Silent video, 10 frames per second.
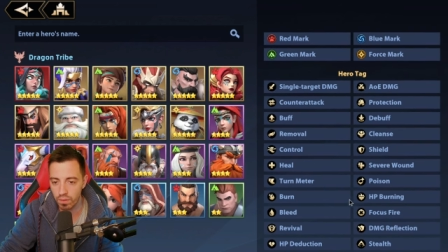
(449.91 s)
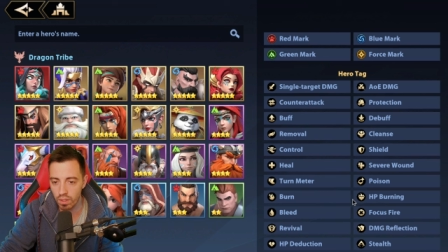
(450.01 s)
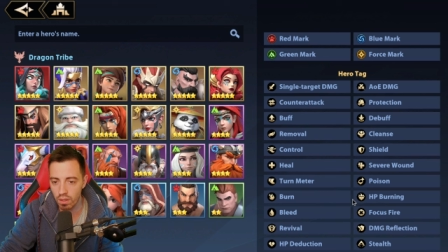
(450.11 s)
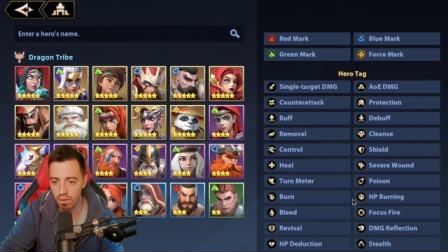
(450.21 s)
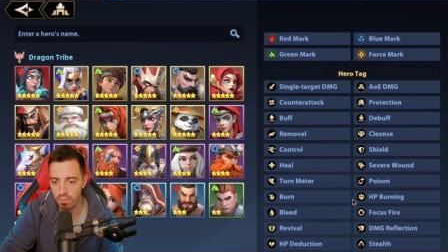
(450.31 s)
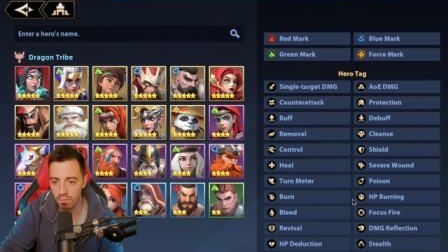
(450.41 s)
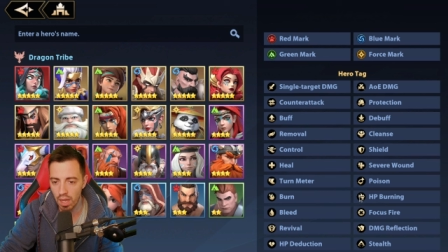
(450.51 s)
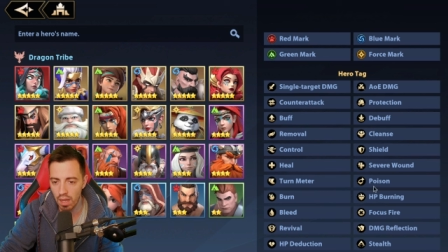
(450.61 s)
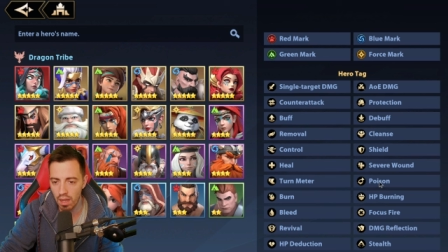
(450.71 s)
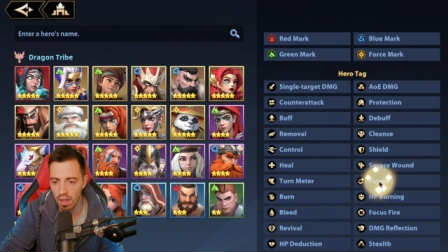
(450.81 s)
um,
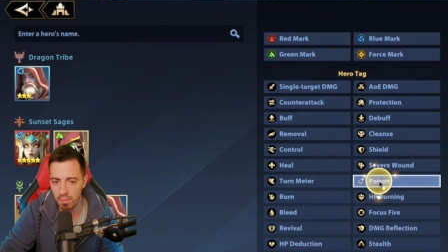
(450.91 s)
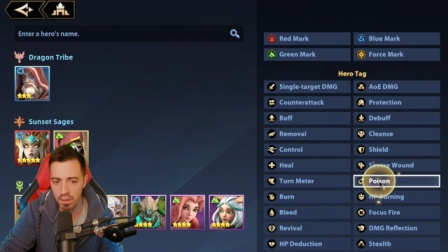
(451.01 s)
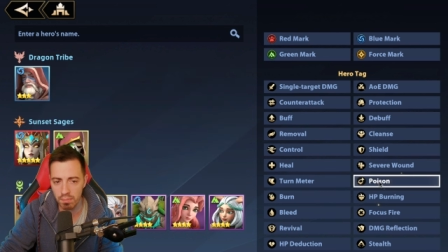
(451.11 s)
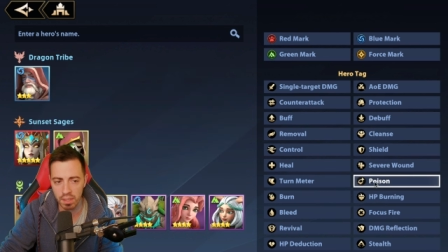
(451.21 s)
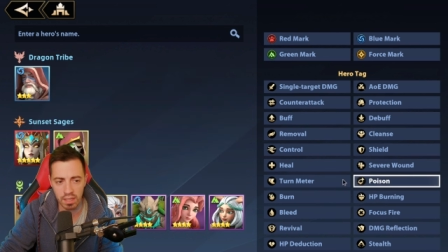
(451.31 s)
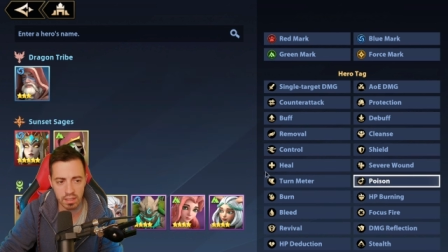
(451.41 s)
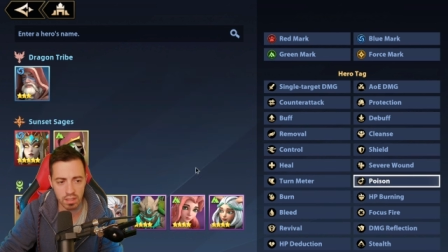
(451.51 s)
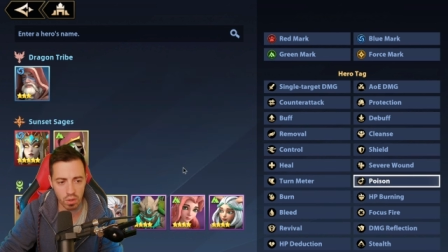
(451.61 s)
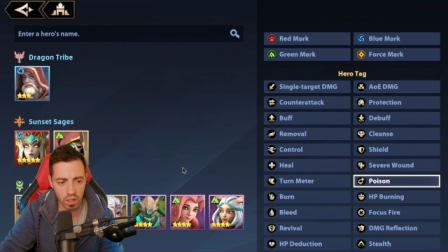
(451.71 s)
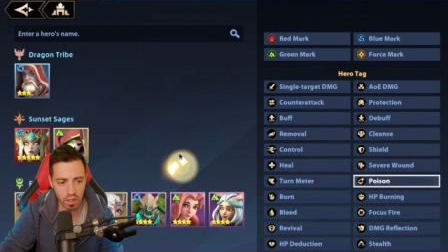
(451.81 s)
am I blind?
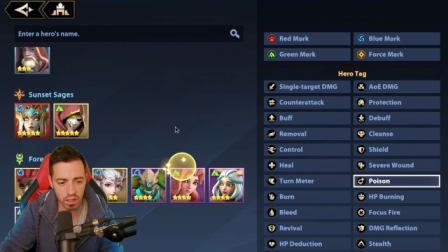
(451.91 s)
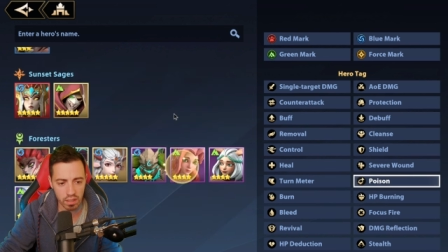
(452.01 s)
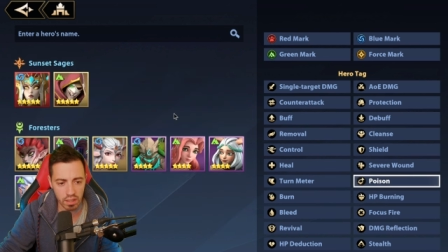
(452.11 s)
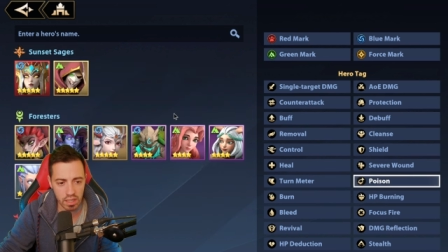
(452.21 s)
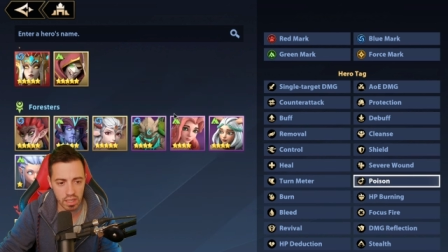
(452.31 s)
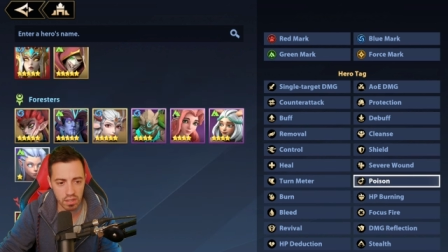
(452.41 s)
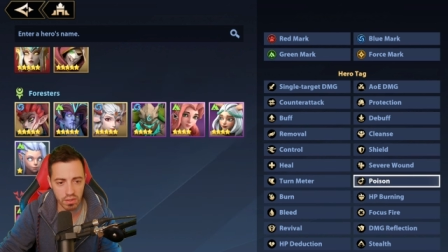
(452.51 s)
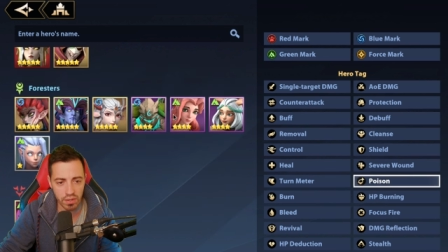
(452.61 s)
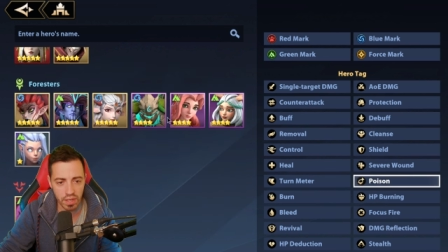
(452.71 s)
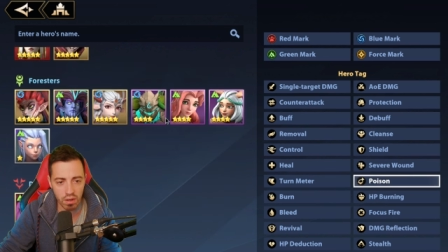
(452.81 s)
Okay, here
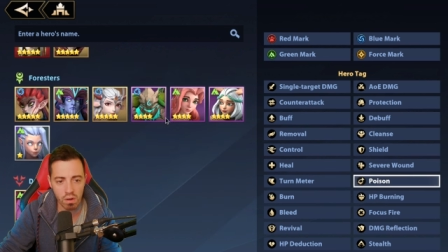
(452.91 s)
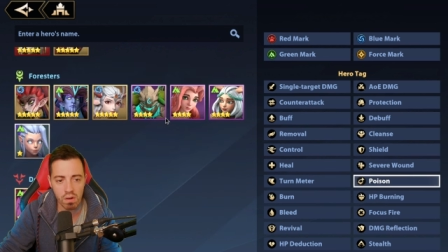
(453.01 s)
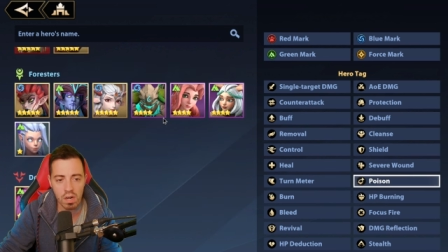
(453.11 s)
they are.